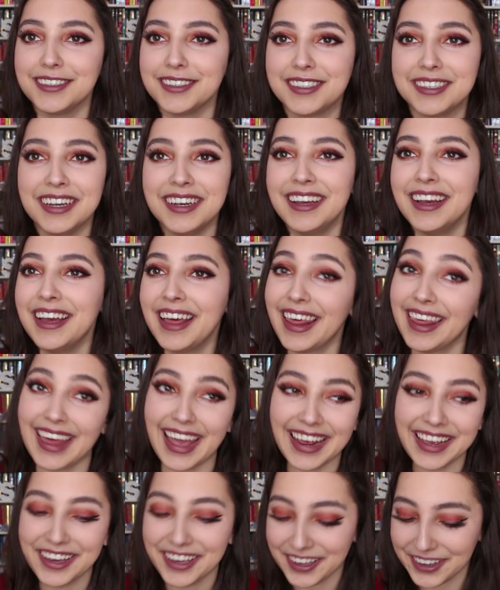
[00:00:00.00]
just
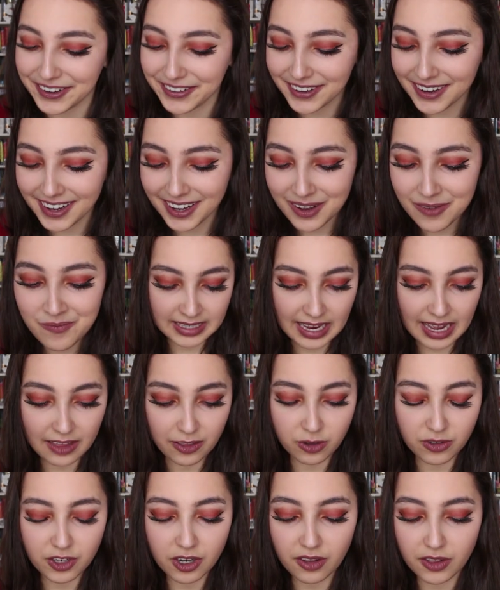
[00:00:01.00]
thank you yeah
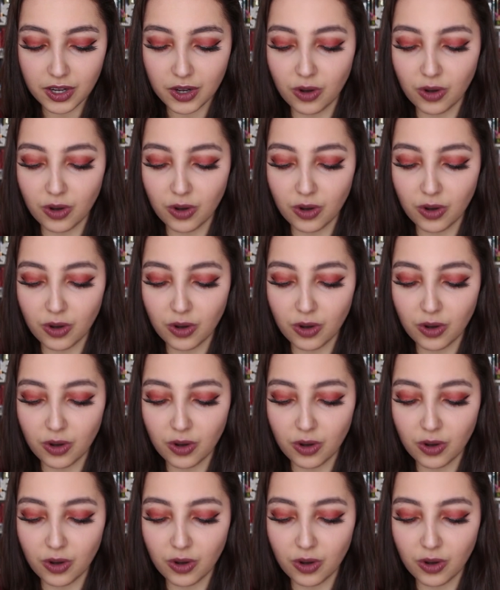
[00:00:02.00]
those are all the